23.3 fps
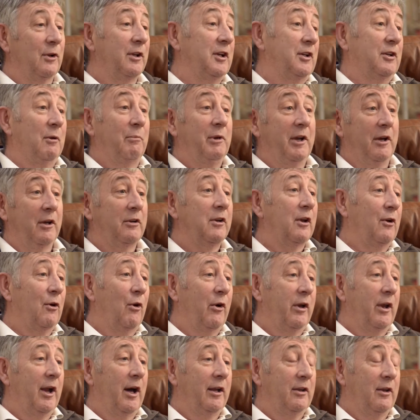Only somebody else can call
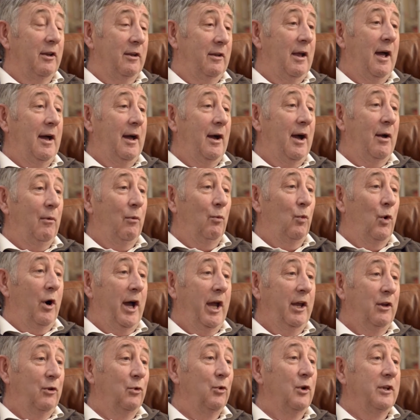you an artist. What
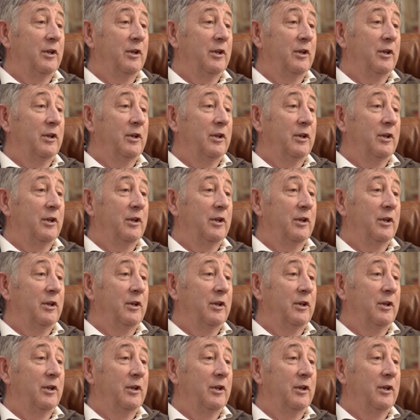I do